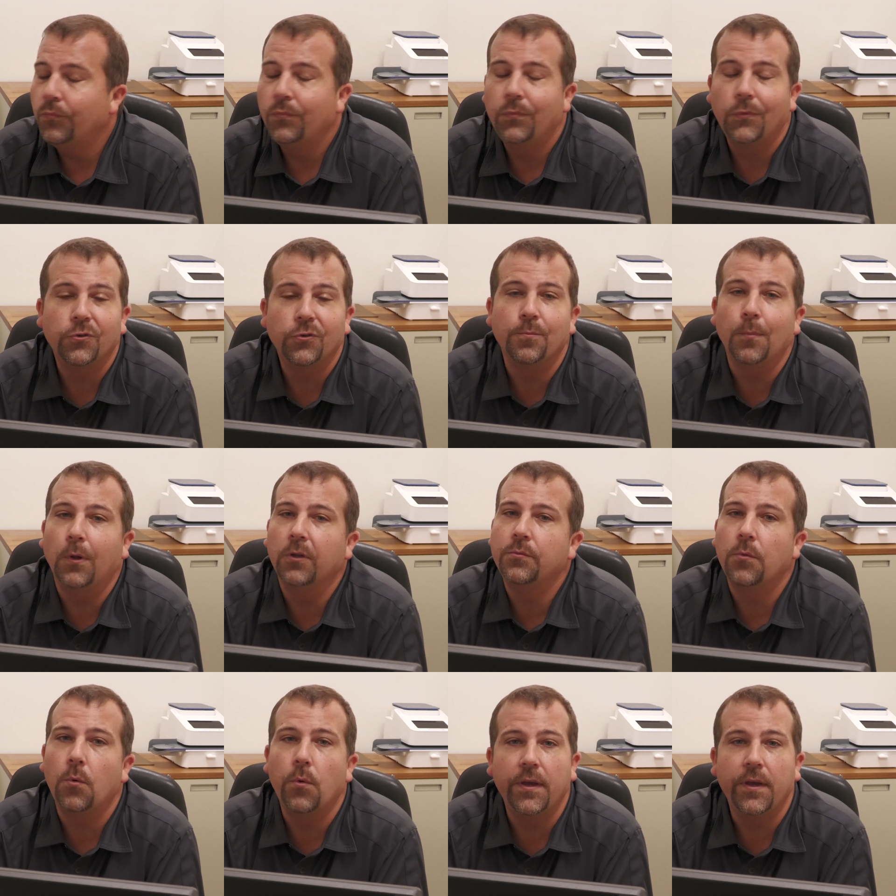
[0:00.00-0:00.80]
There's
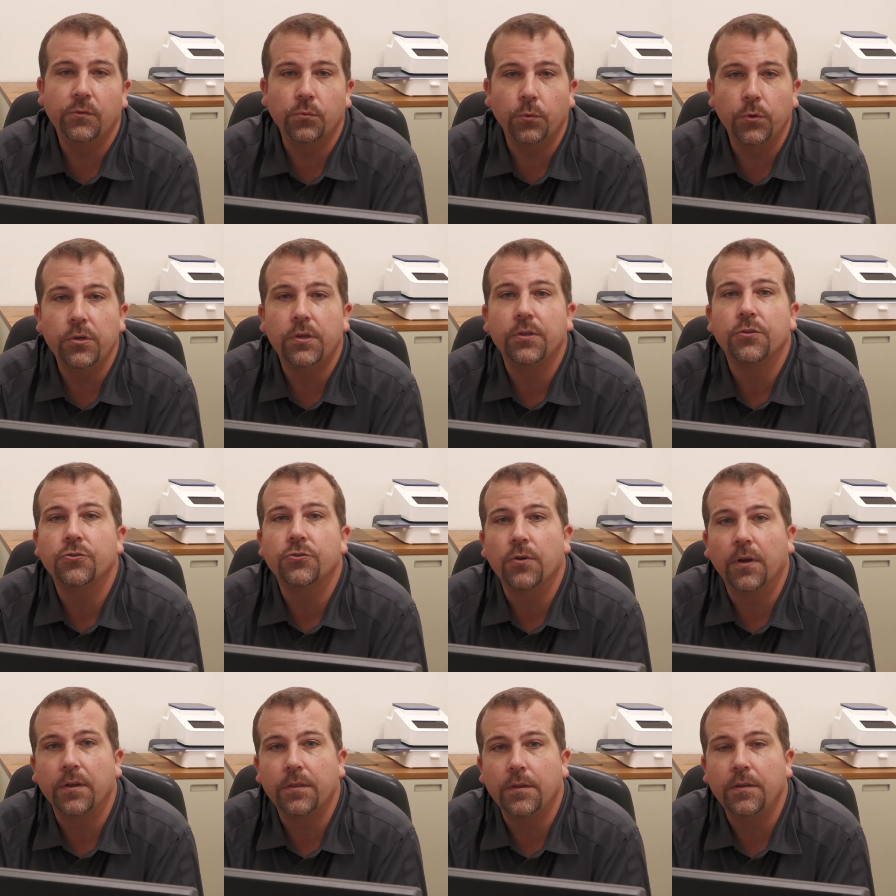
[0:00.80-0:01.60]
multiple ways where you
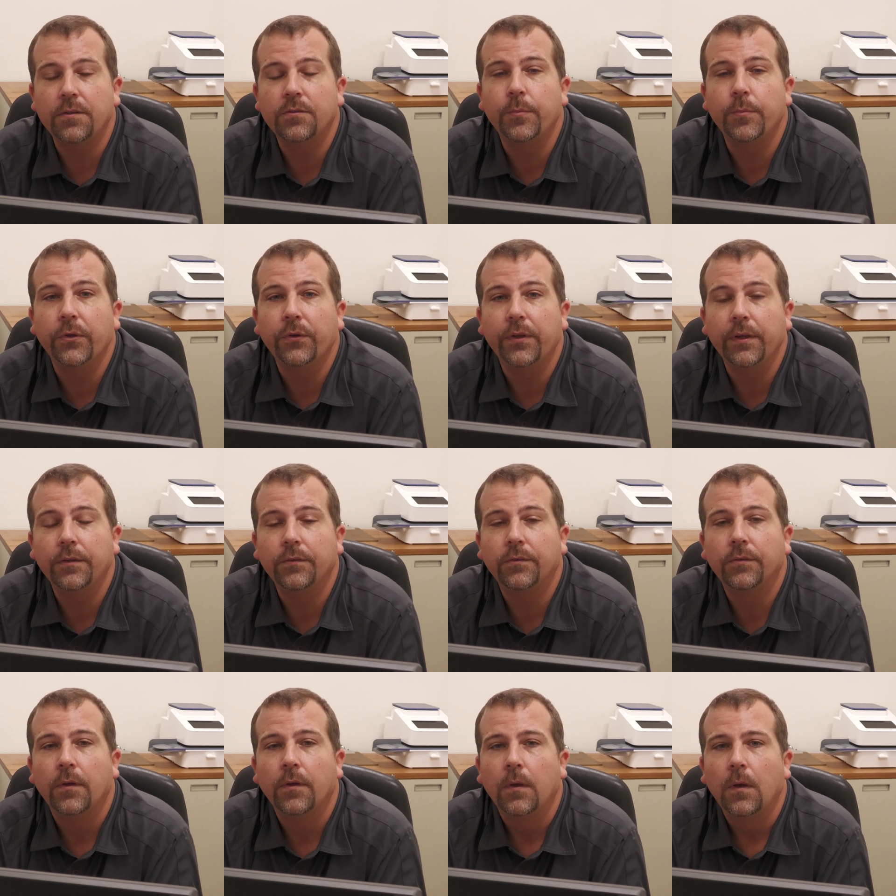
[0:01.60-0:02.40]
construct these
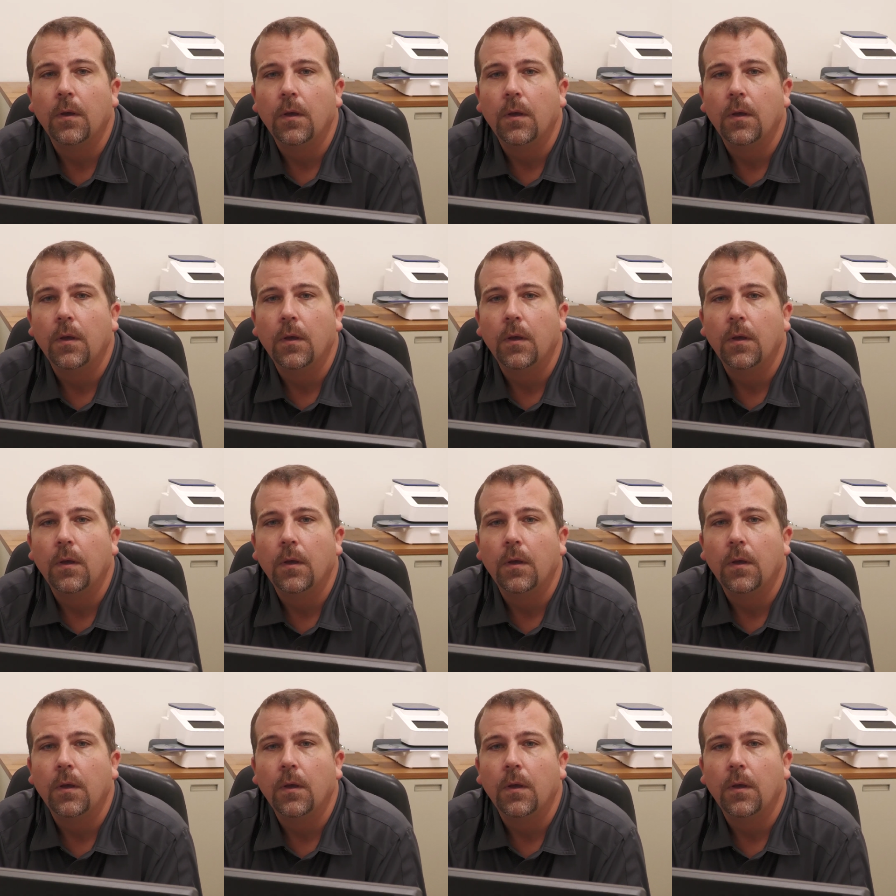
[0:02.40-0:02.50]
buildings.